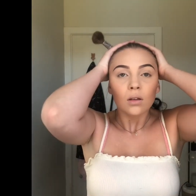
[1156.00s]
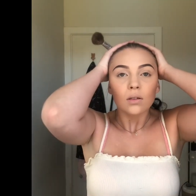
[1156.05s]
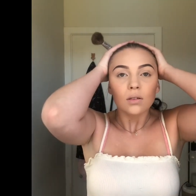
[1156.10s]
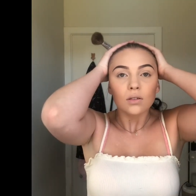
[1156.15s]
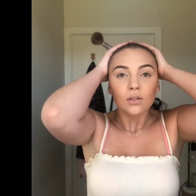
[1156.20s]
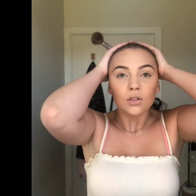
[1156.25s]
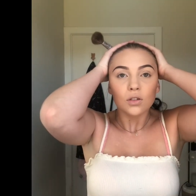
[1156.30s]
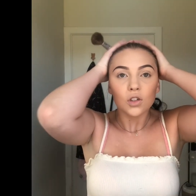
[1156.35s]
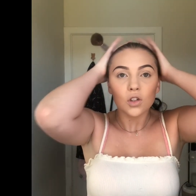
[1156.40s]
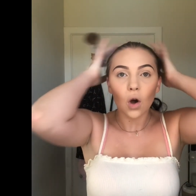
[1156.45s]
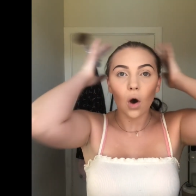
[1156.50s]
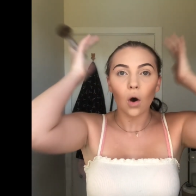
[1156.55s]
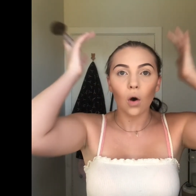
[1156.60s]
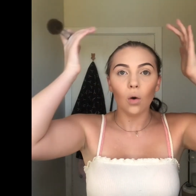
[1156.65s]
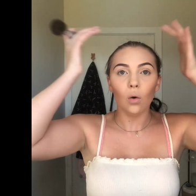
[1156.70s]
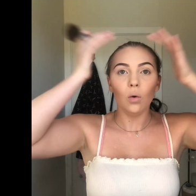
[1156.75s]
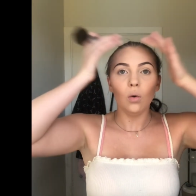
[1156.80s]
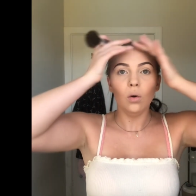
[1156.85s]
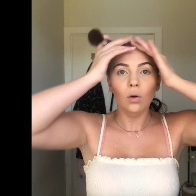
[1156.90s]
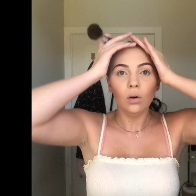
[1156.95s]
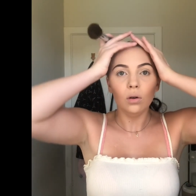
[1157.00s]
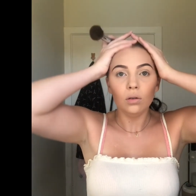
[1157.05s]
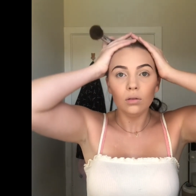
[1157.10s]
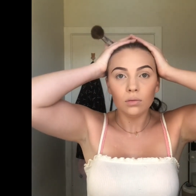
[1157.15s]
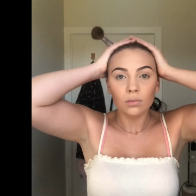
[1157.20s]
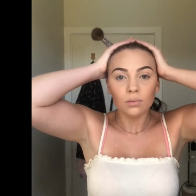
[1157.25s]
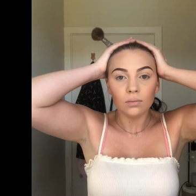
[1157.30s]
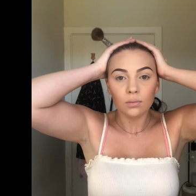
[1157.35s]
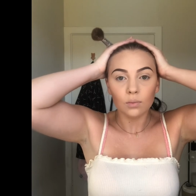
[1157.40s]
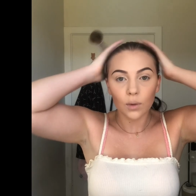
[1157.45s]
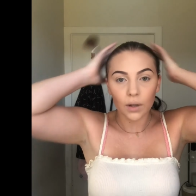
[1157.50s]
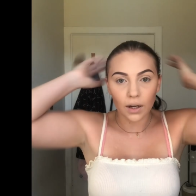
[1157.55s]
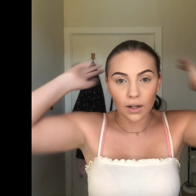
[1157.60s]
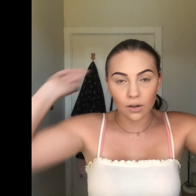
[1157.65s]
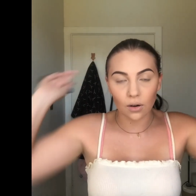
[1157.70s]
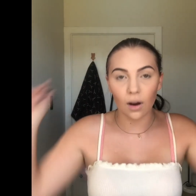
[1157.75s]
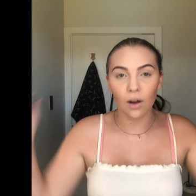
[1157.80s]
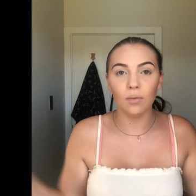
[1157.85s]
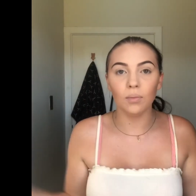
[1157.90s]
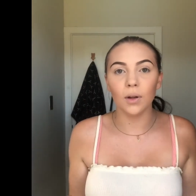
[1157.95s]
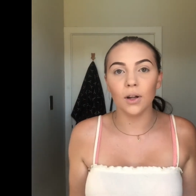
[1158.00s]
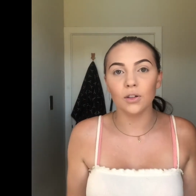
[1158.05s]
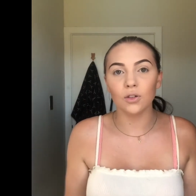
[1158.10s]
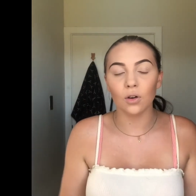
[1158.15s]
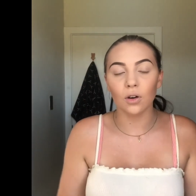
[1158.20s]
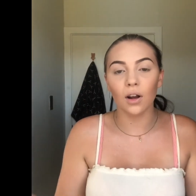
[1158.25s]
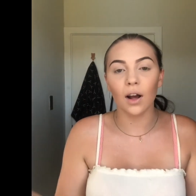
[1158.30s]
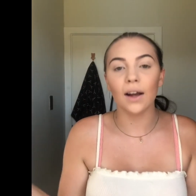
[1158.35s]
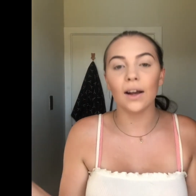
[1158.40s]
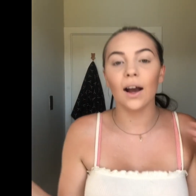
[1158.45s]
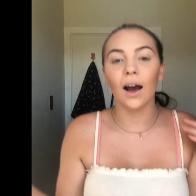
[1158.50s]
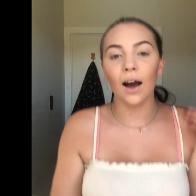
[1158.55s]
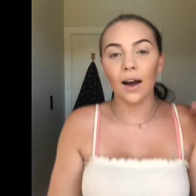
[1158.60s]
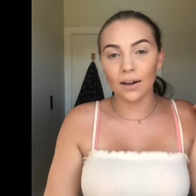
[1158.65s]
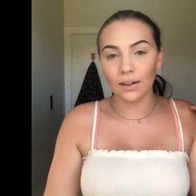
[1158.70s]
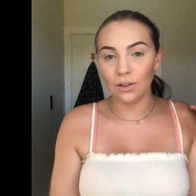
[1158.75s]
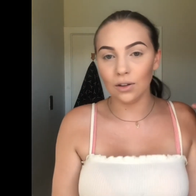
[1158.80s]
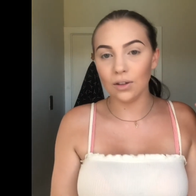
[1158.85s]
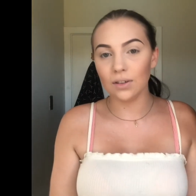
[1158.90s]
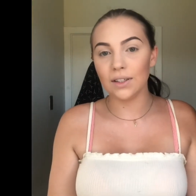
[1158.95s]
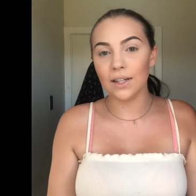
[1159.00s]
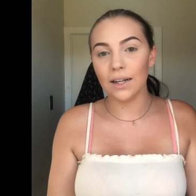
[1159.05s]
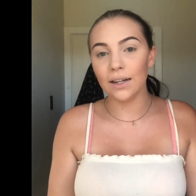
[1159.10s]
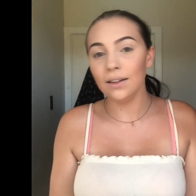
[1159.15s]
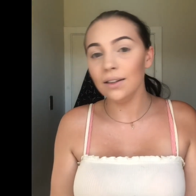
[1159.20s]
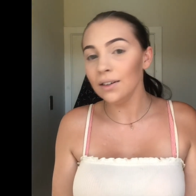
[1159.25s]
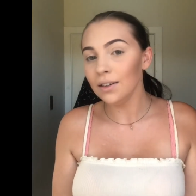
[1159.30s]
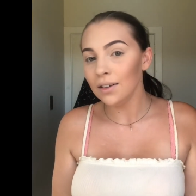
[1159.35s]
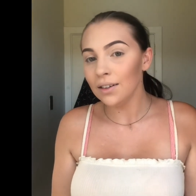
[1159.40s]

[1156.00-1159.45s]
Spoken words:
So when I don't have blush on, I kind of look dead.